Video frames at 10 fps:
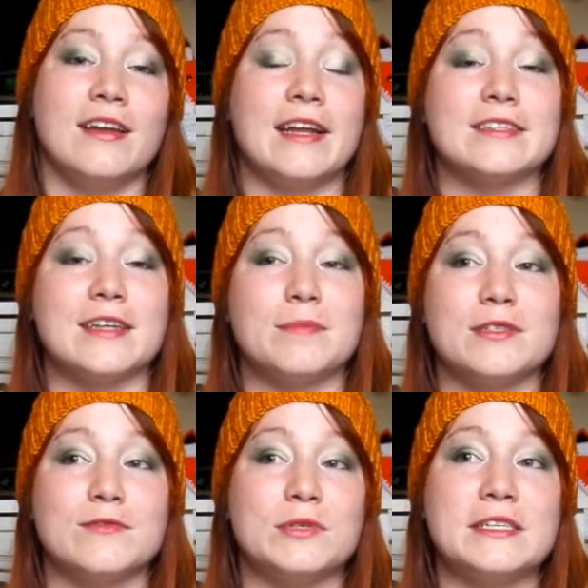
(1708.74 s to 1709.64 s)
next
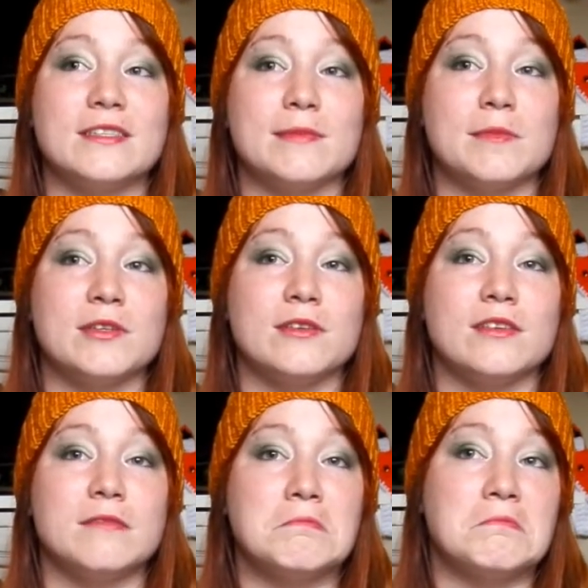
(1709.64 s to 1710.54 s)
couple of weeks. Maybe
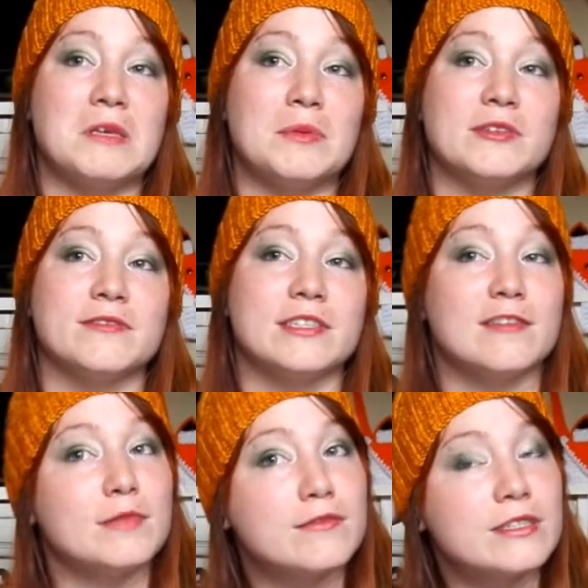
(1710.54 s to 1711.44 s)
you'll
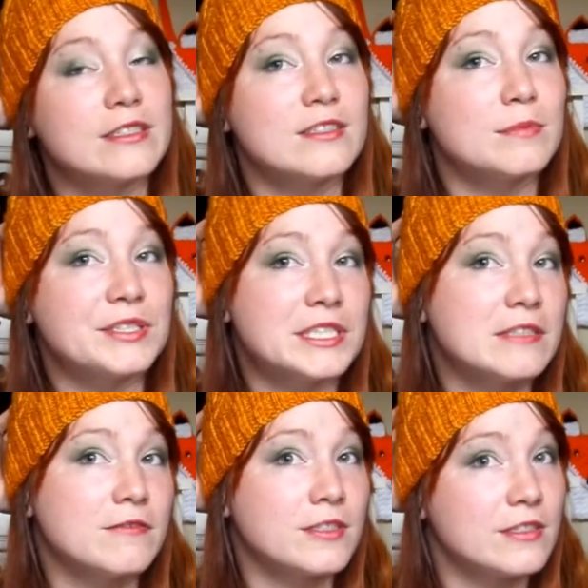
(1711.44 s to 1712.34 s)
forgive me for
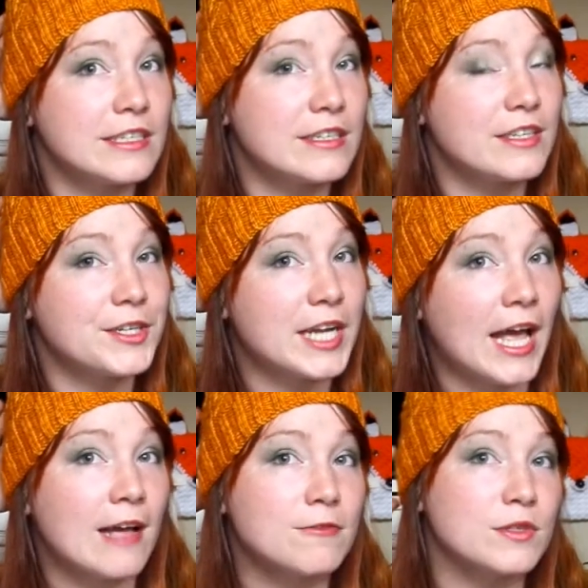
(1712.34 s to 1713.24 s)
disappearing for like a year and a
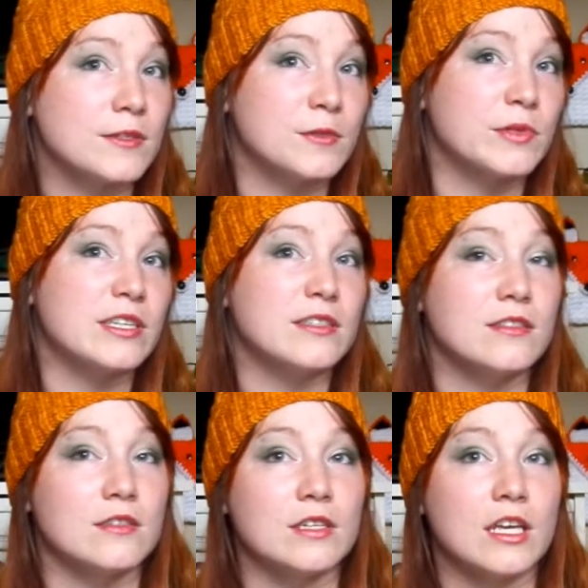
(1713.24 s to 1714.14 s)
half without a word.
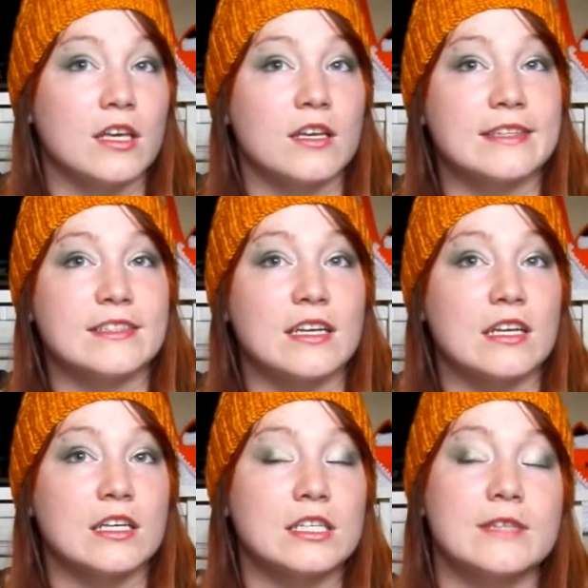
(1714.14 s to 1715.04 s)
Sorry, I
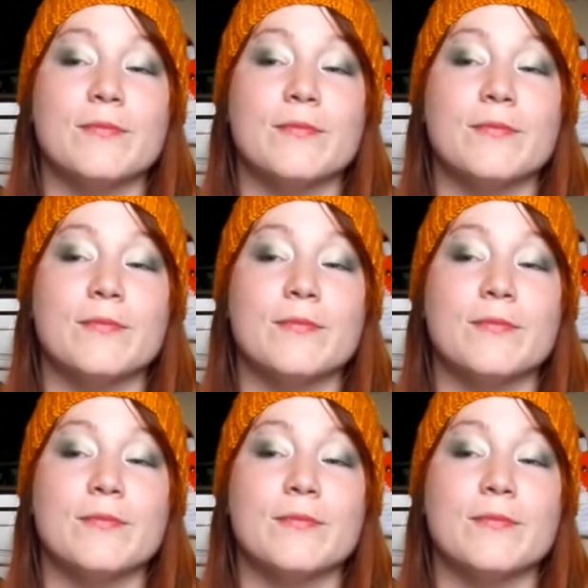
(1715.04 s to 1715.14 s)
suck.